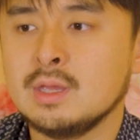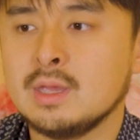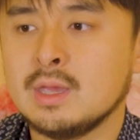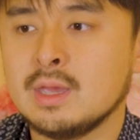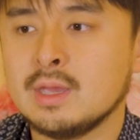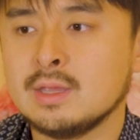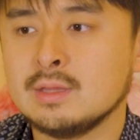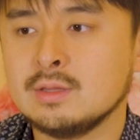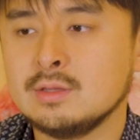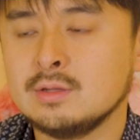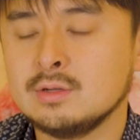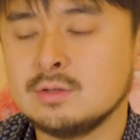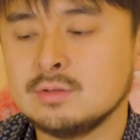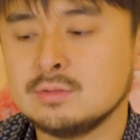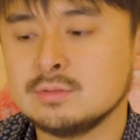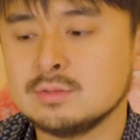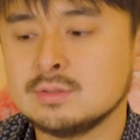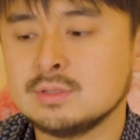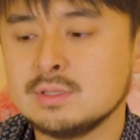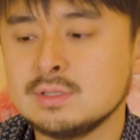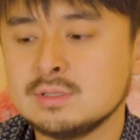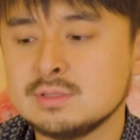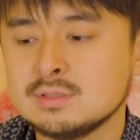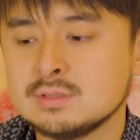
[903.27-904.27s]
And, you know,
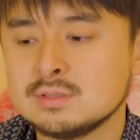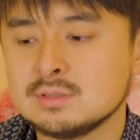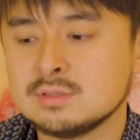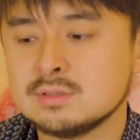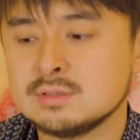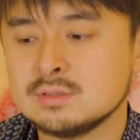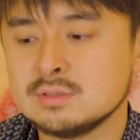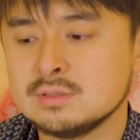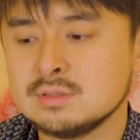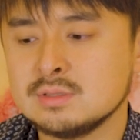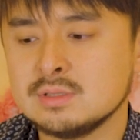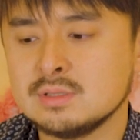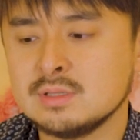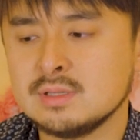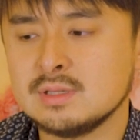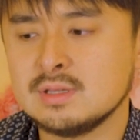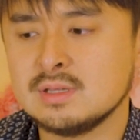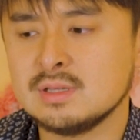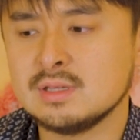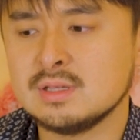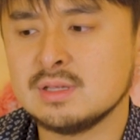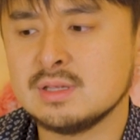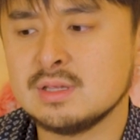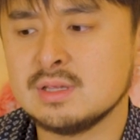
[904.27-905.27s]
this
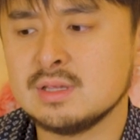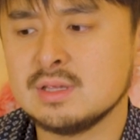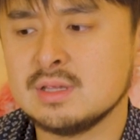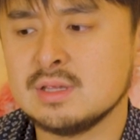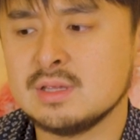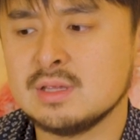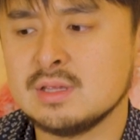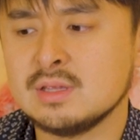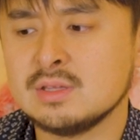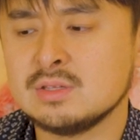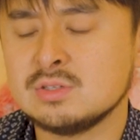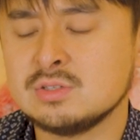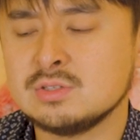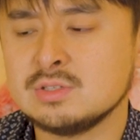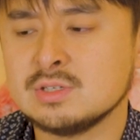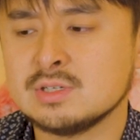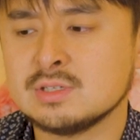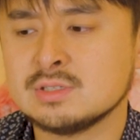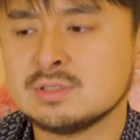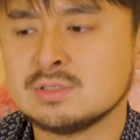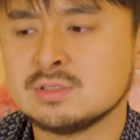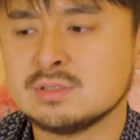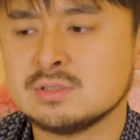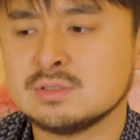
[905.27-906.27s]
is
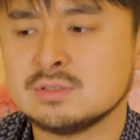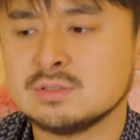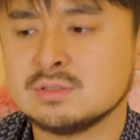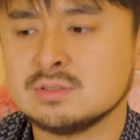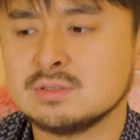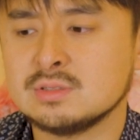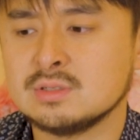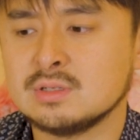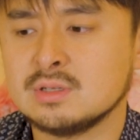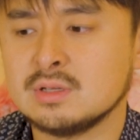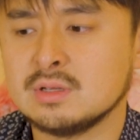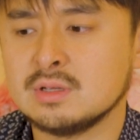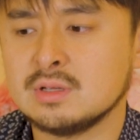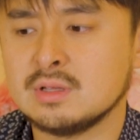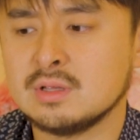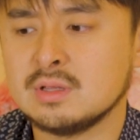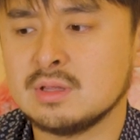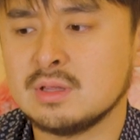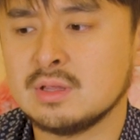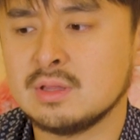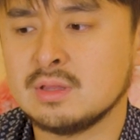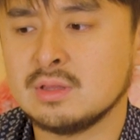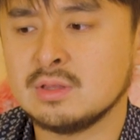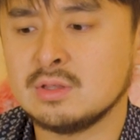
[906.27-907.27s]
just,
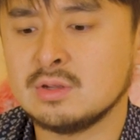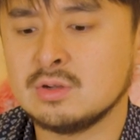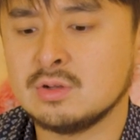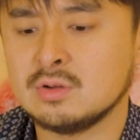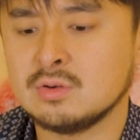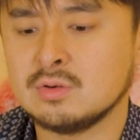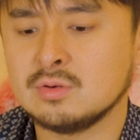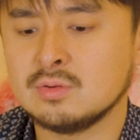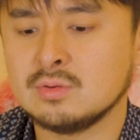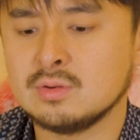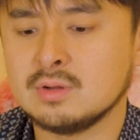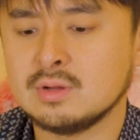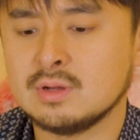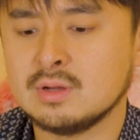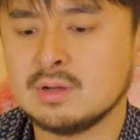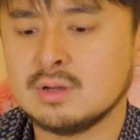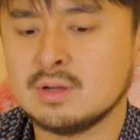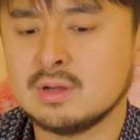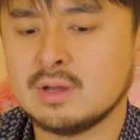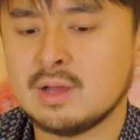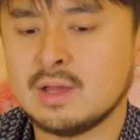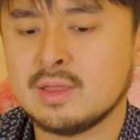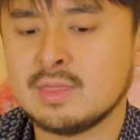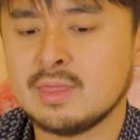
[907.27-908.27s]
you know,
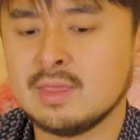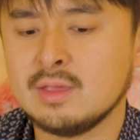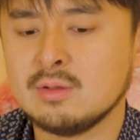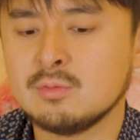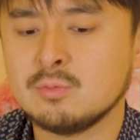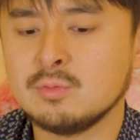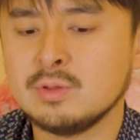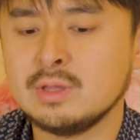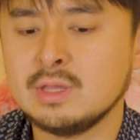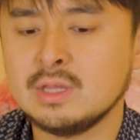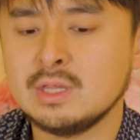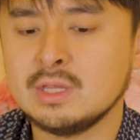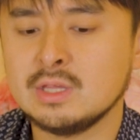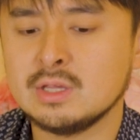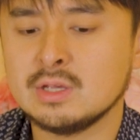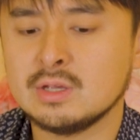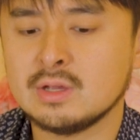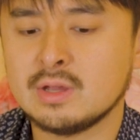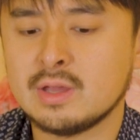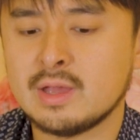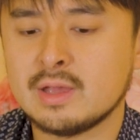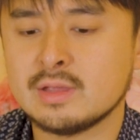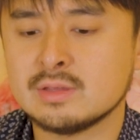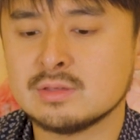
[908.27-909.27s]
I think we
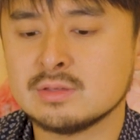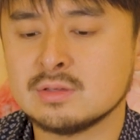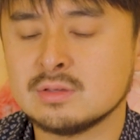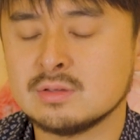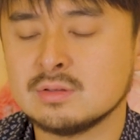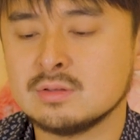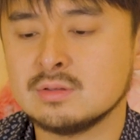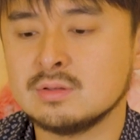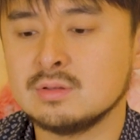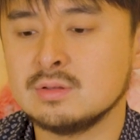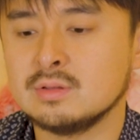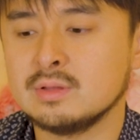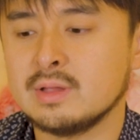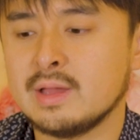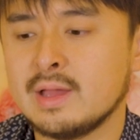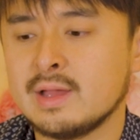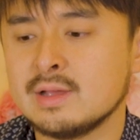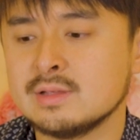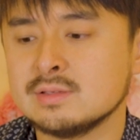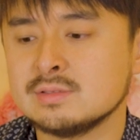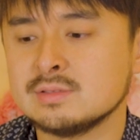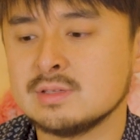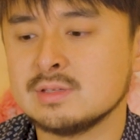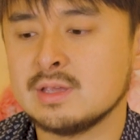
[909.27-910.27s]
as
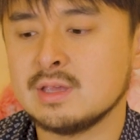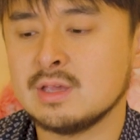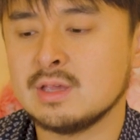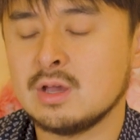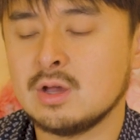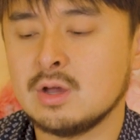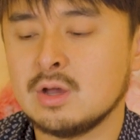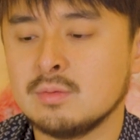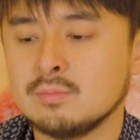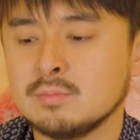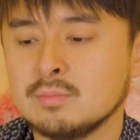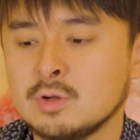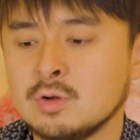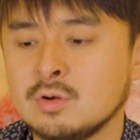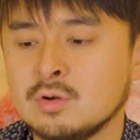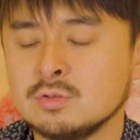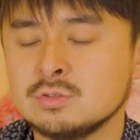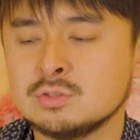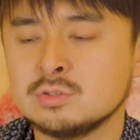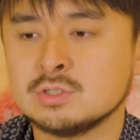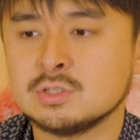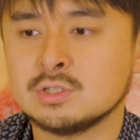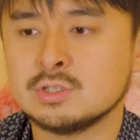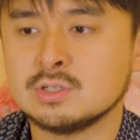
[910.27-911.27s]
a
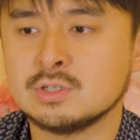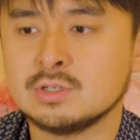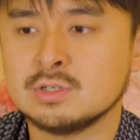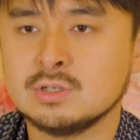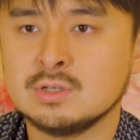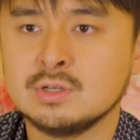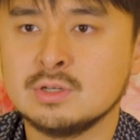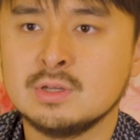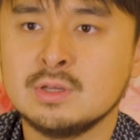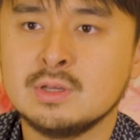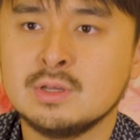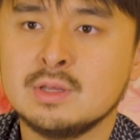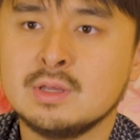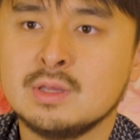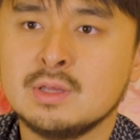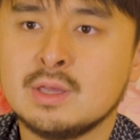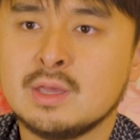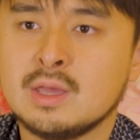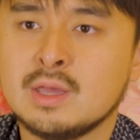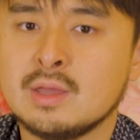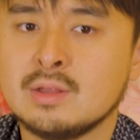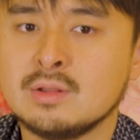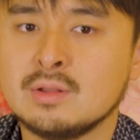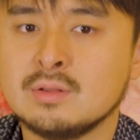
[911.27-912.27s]
culture
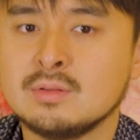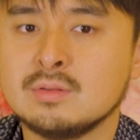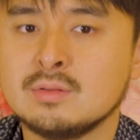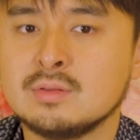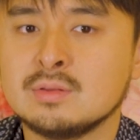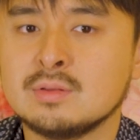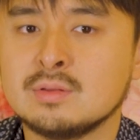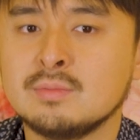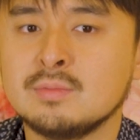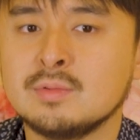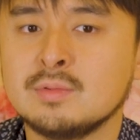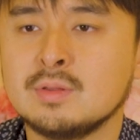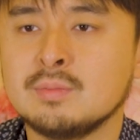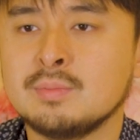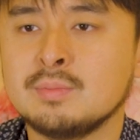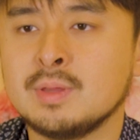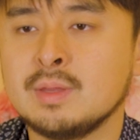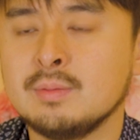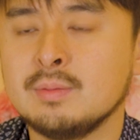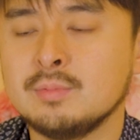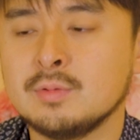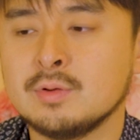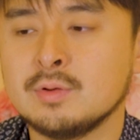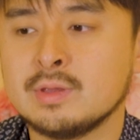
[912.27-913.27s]
and some of the
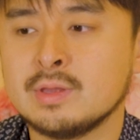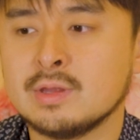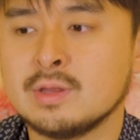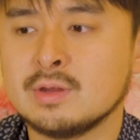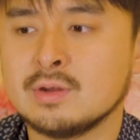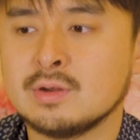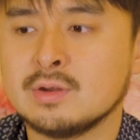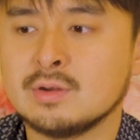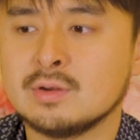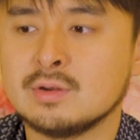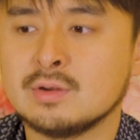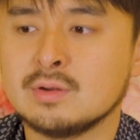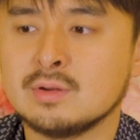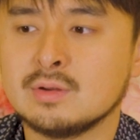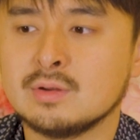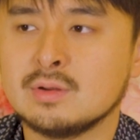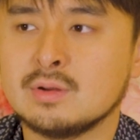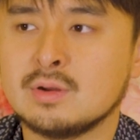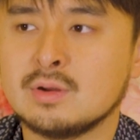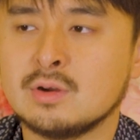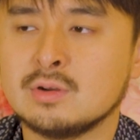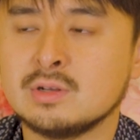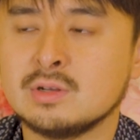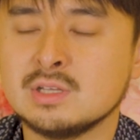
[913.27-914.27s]
people here,
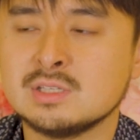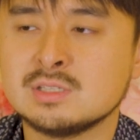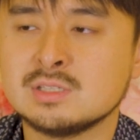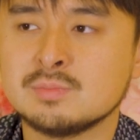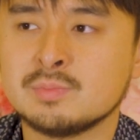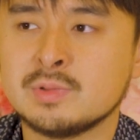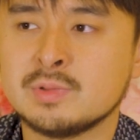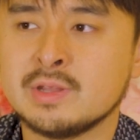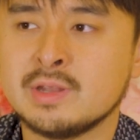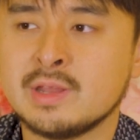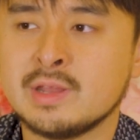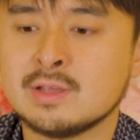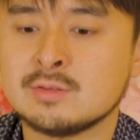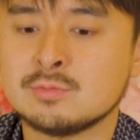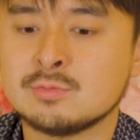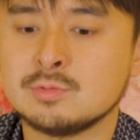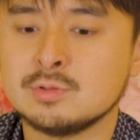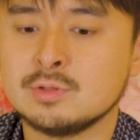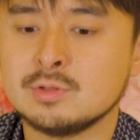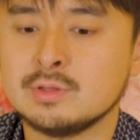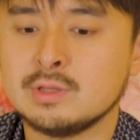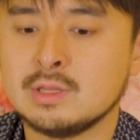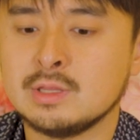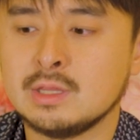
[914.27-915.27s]
our discipline has
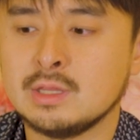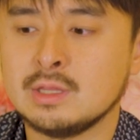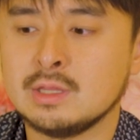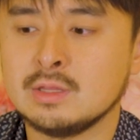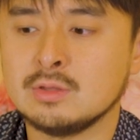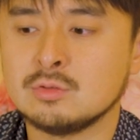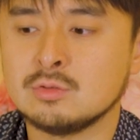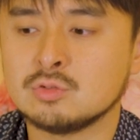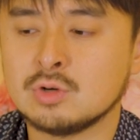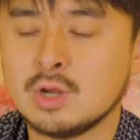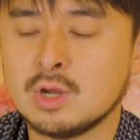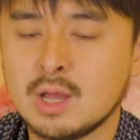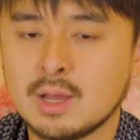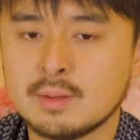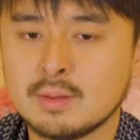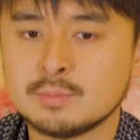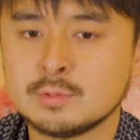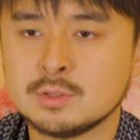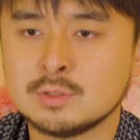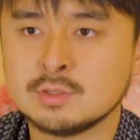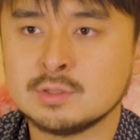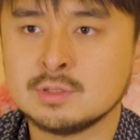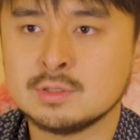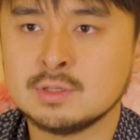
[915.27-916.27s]
really
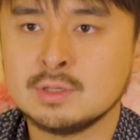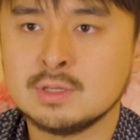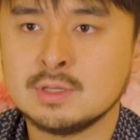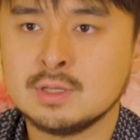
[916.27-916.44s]
dropped